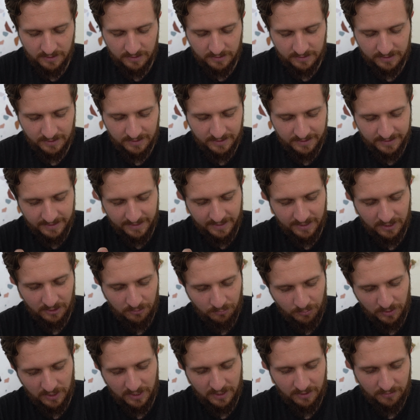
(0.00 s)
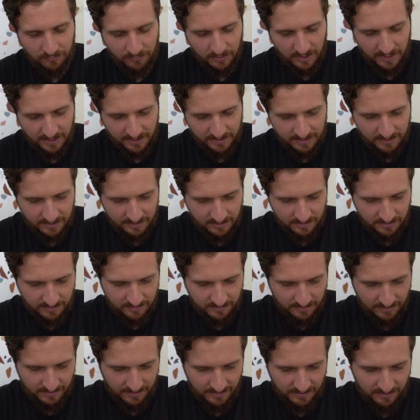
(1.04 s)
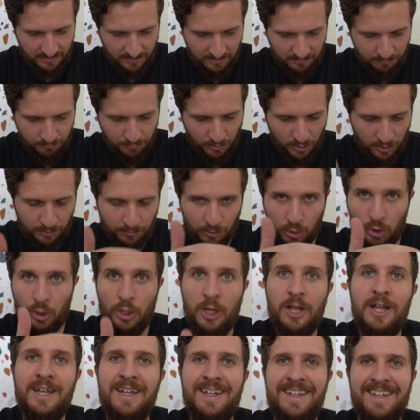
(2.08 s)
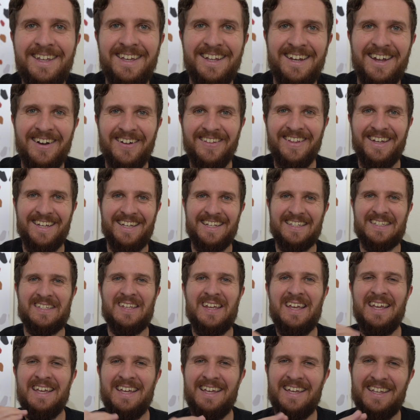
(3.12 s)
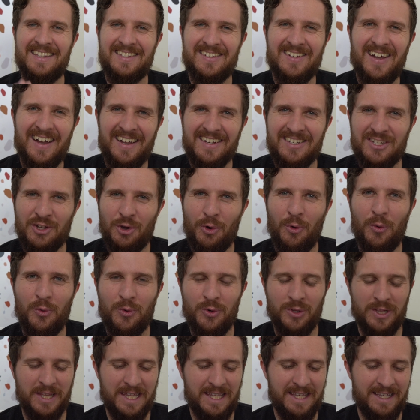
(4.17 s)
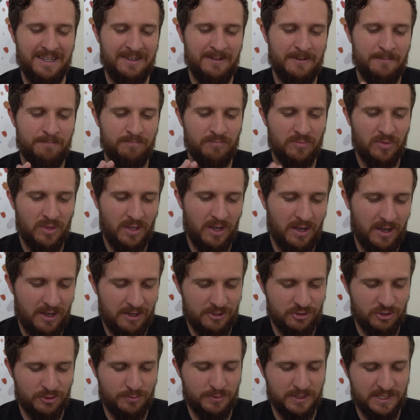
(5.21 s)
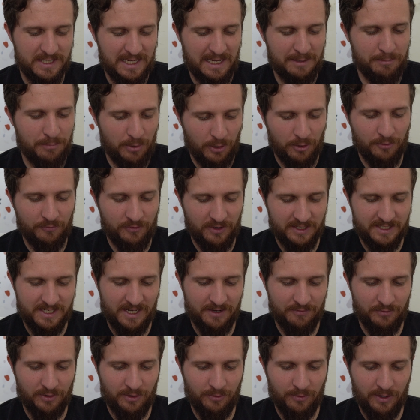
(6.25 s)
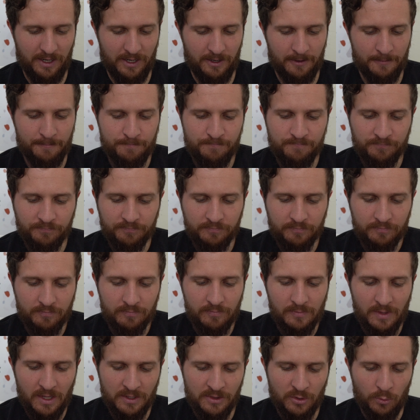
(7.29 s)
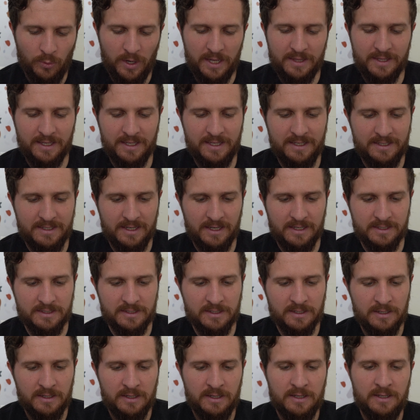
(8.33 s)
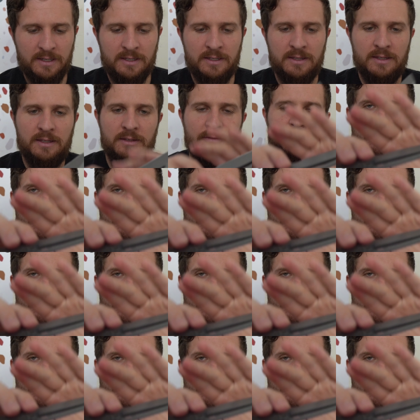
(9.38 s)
there's a little bit of like a burble, you know, like it's not totally 100% perfect everywhere. The way that he does the